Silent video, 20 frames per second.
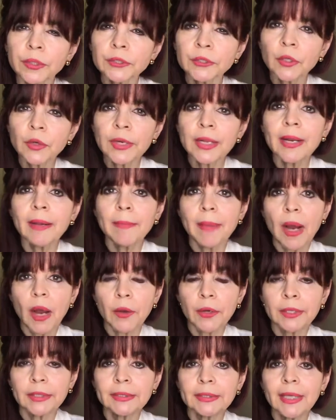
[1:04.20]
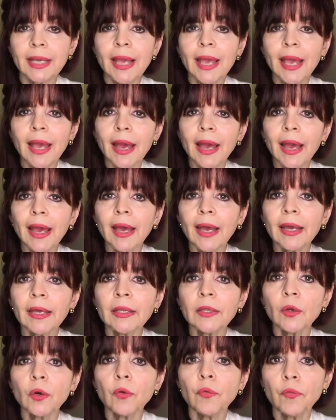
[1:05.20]
talking about it, and
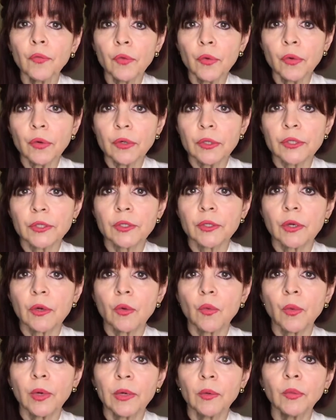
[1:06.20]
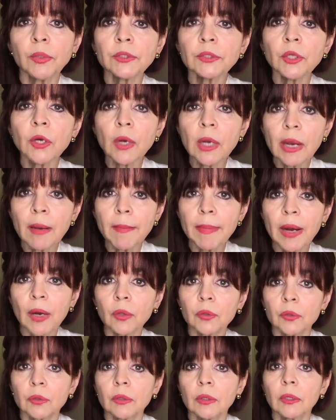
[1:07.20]
of course, when we talk about
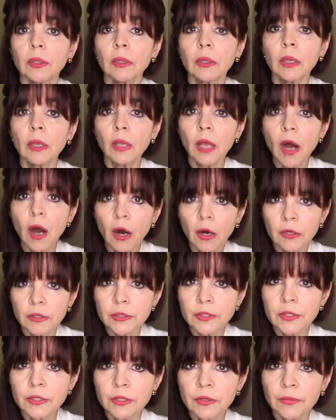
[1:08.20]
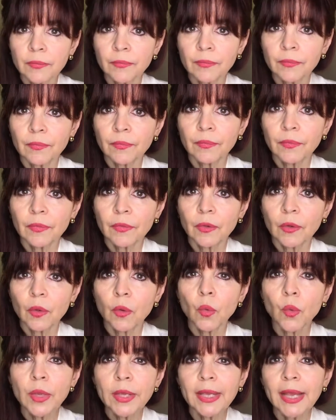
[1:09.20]
loss,
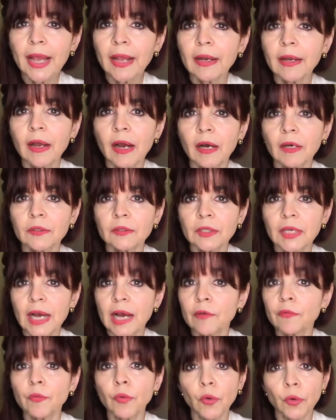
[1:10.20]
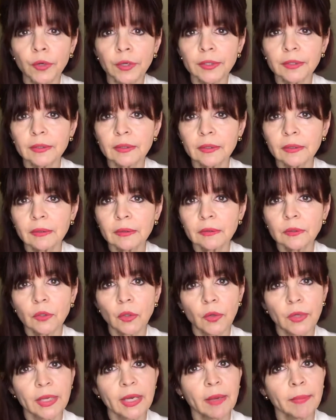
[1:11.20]
we cannot avoid
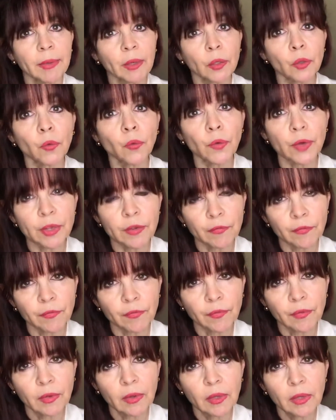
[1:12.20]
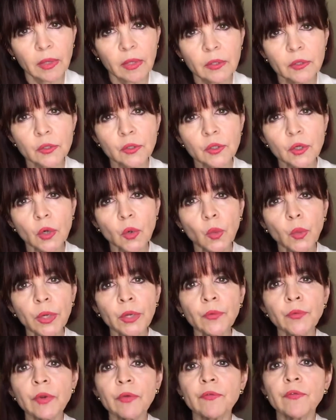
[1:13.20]
talking about grief. So we
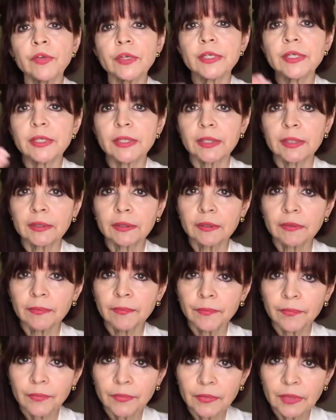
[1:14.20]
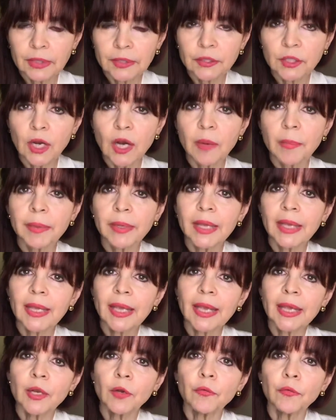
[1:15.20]
revisited the topic
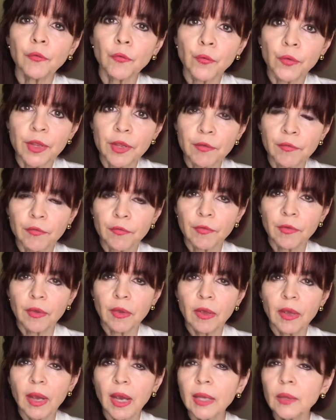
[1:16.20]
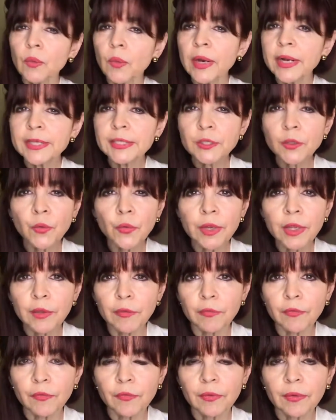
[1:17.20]
again of grief. And what is grief?